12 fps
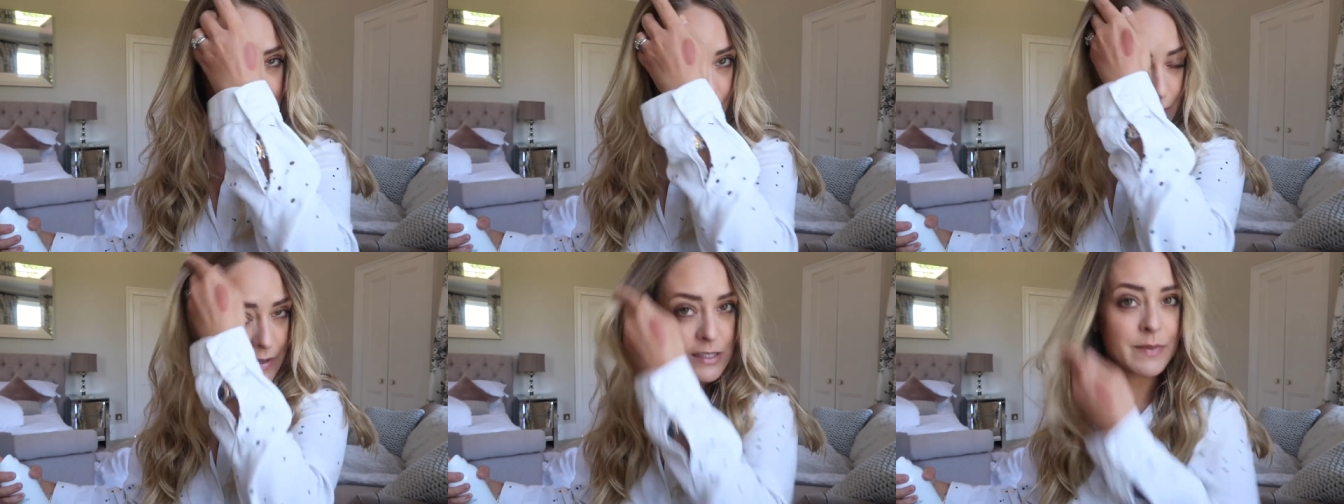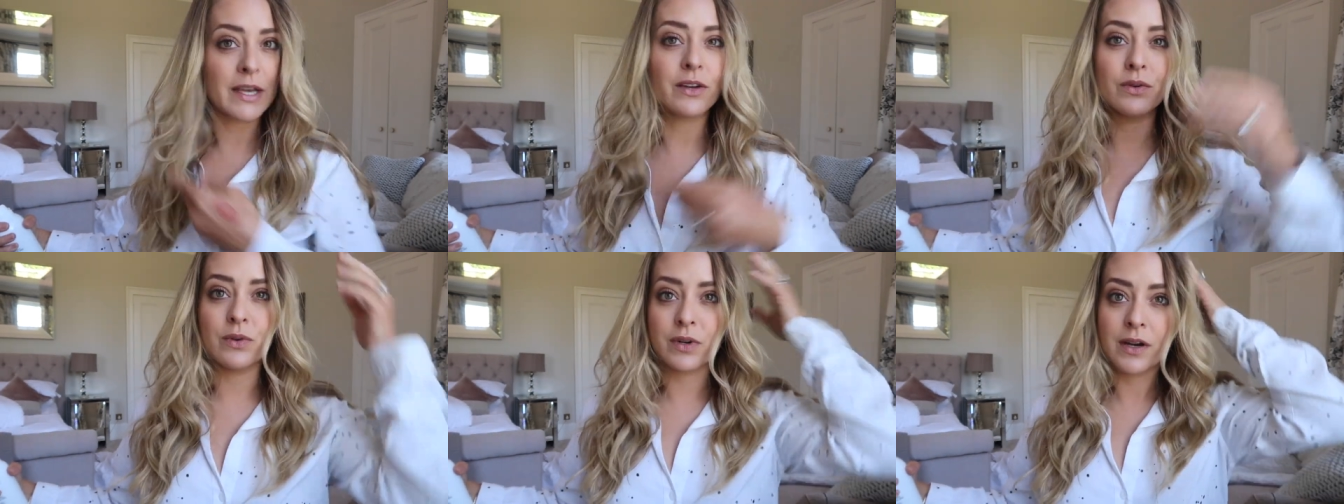I'm about to make
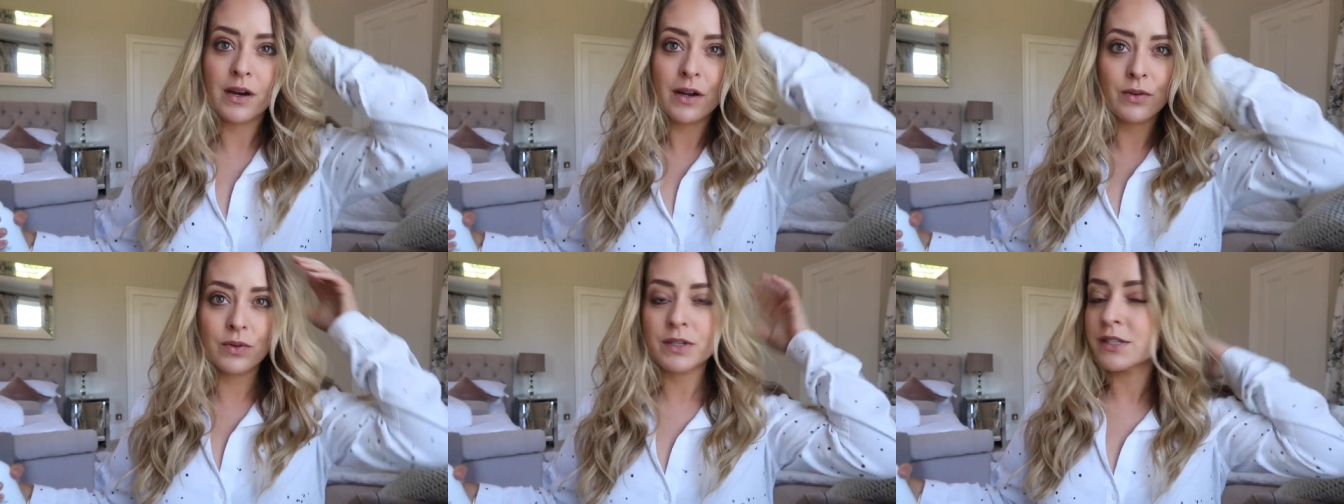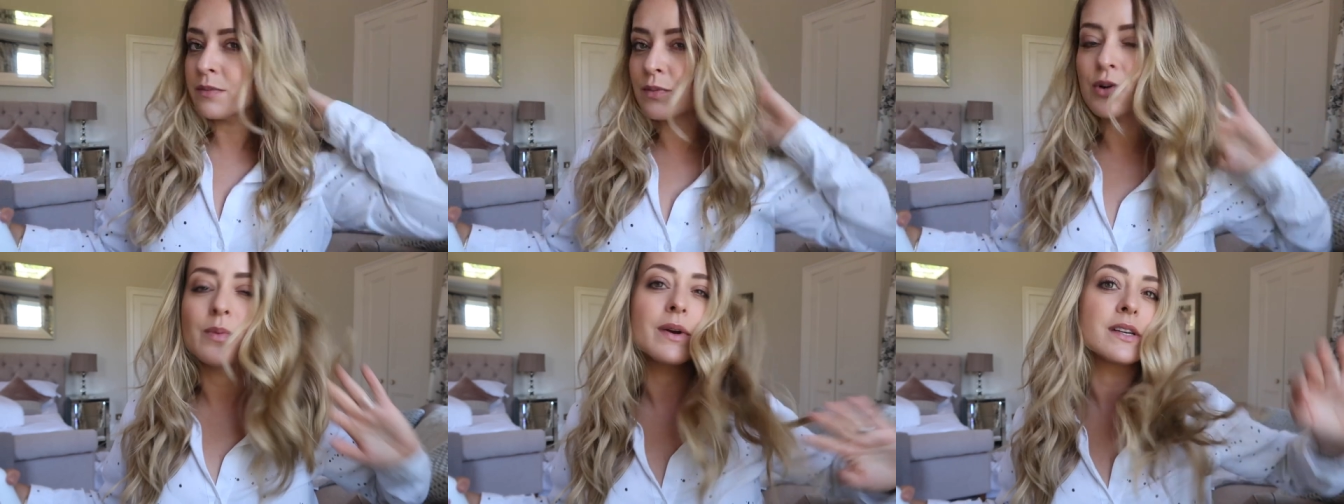an order and order some
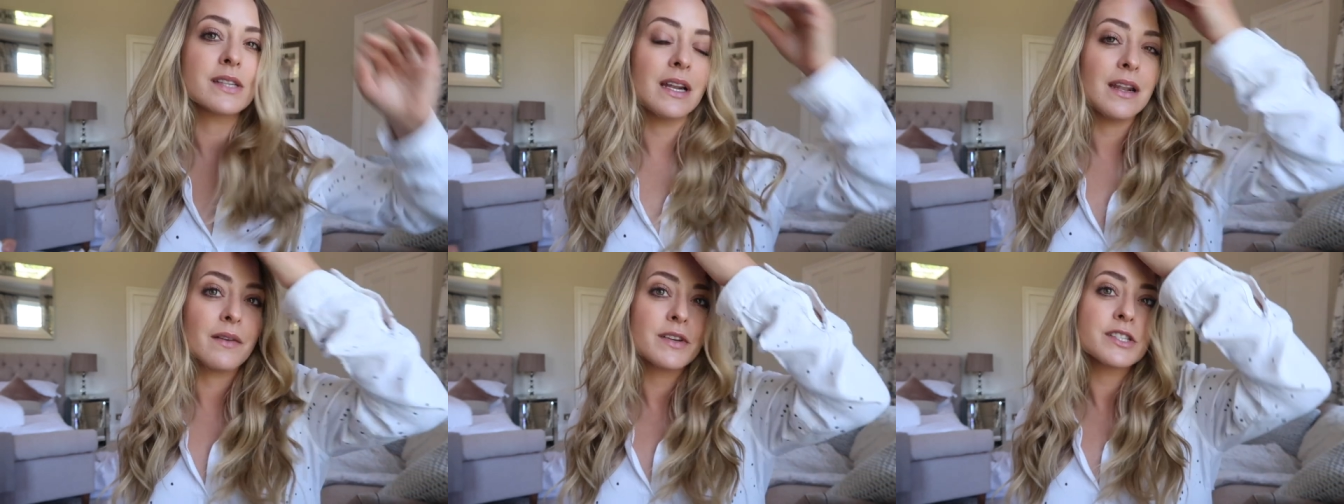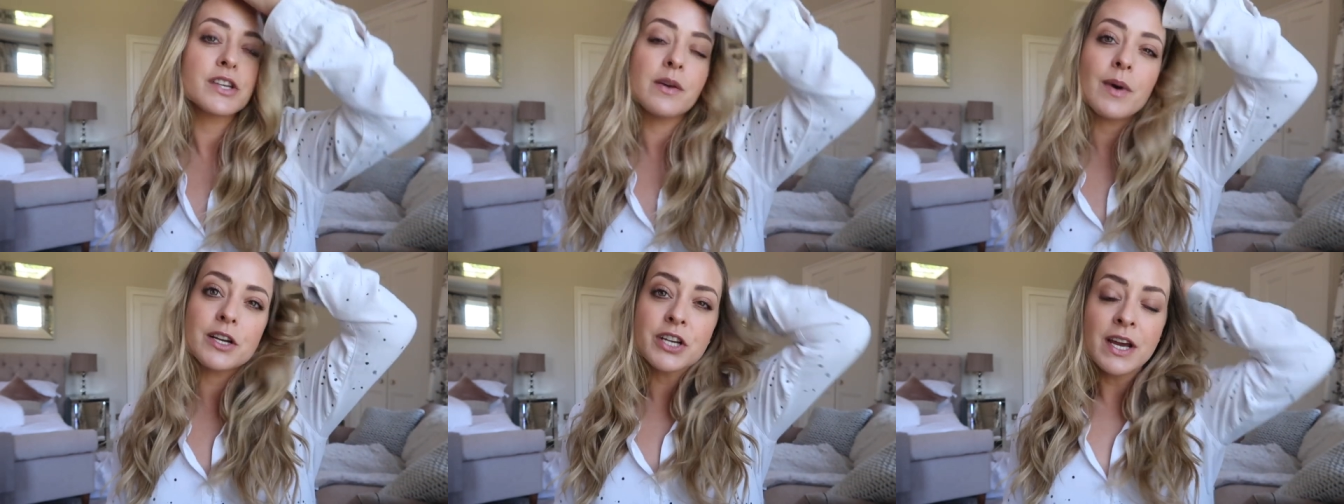more because I love it so
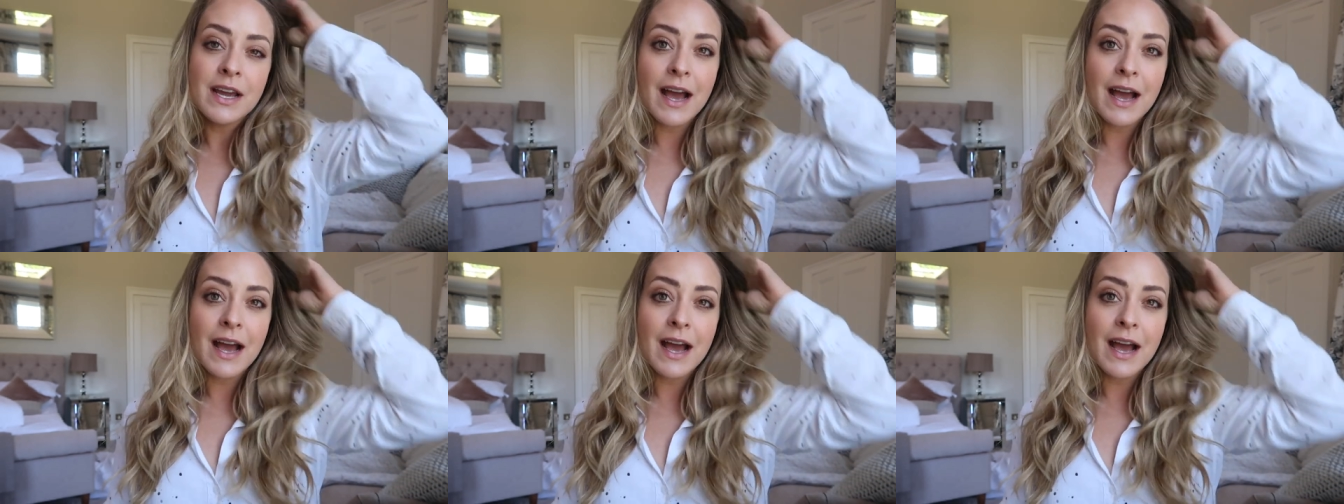much,